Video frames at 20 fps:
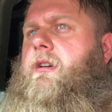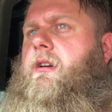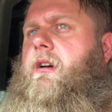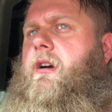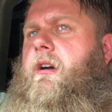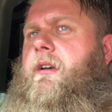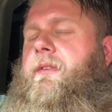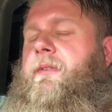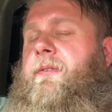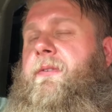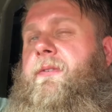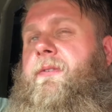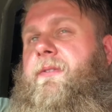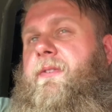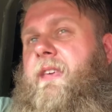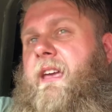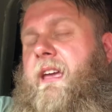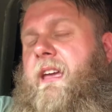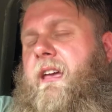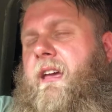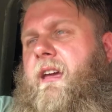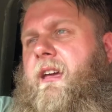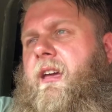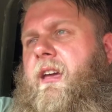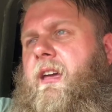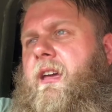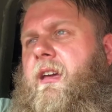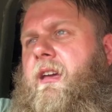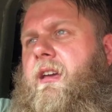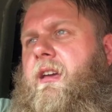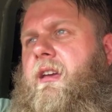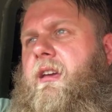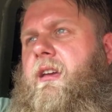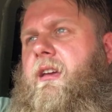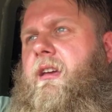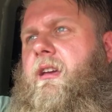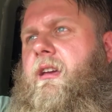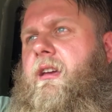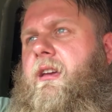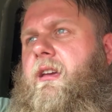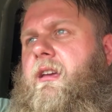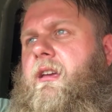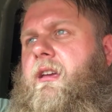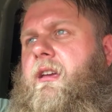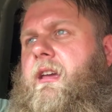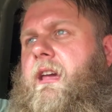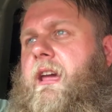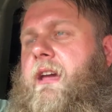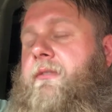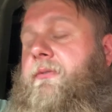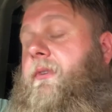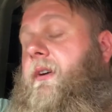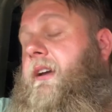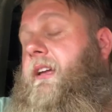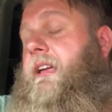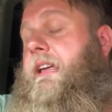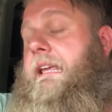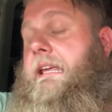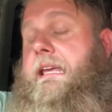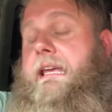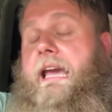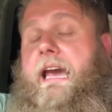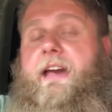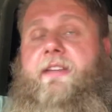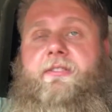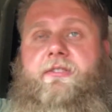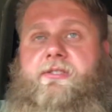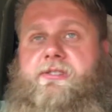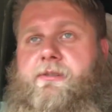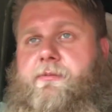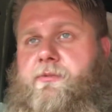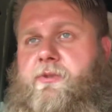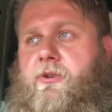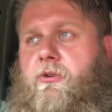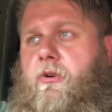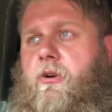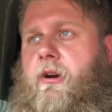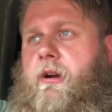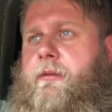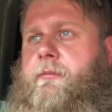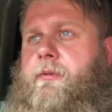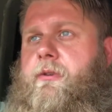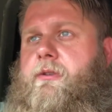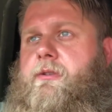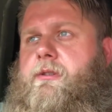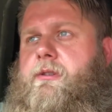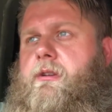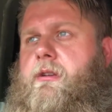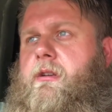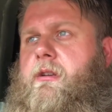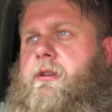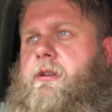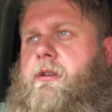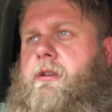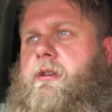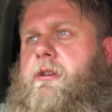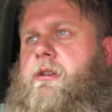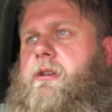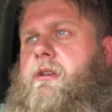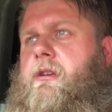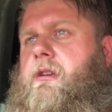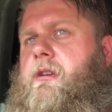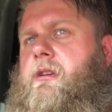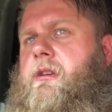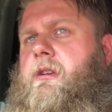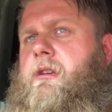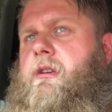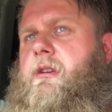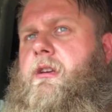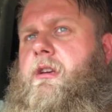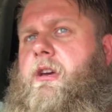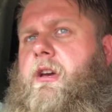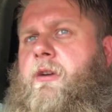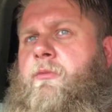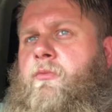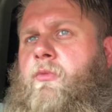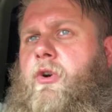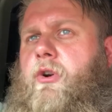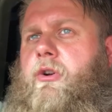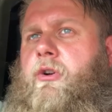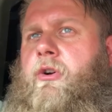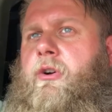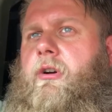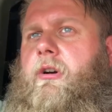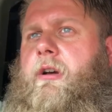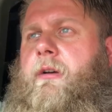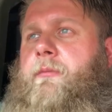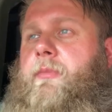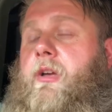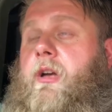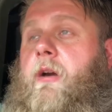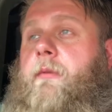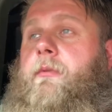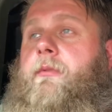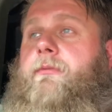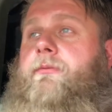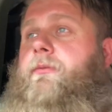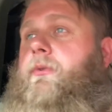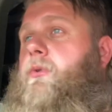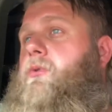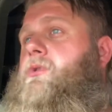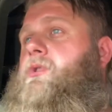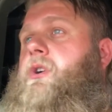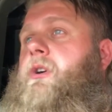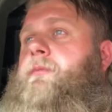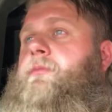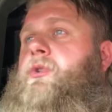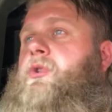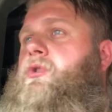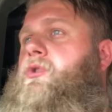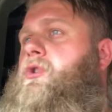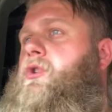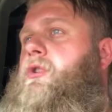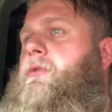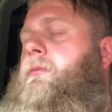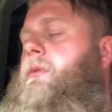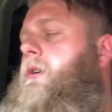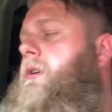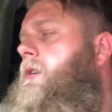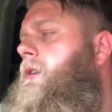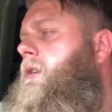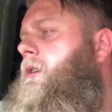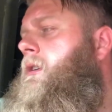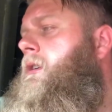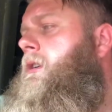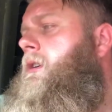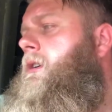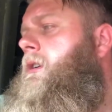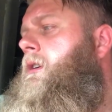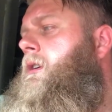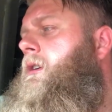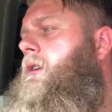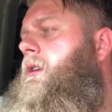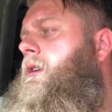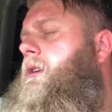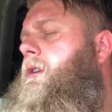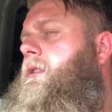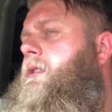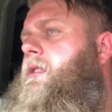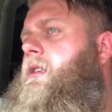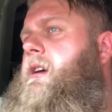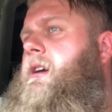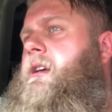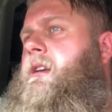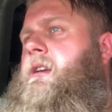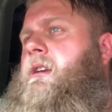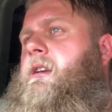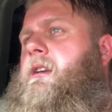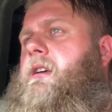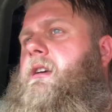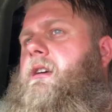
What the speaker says: I think if I can get the subscribers and whatnot and become a full-time YouTuber, then